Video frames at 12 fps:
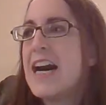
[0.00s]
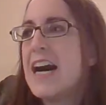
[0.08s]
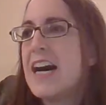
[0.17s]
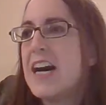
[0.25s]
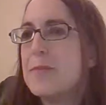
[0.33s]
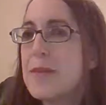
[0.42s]

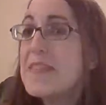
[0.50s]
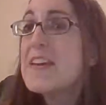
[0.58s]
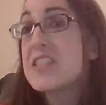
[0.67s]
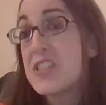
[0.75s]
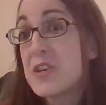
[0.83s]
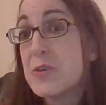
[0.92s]
And
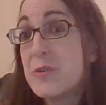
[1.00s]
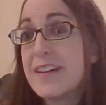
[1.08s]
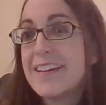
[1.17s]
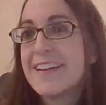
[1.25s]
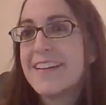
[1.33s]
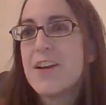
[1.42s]
they do,
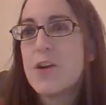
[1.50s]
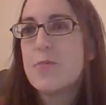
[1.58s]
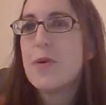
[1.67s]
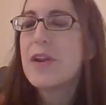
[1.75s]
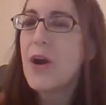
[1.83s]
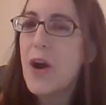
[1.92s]
but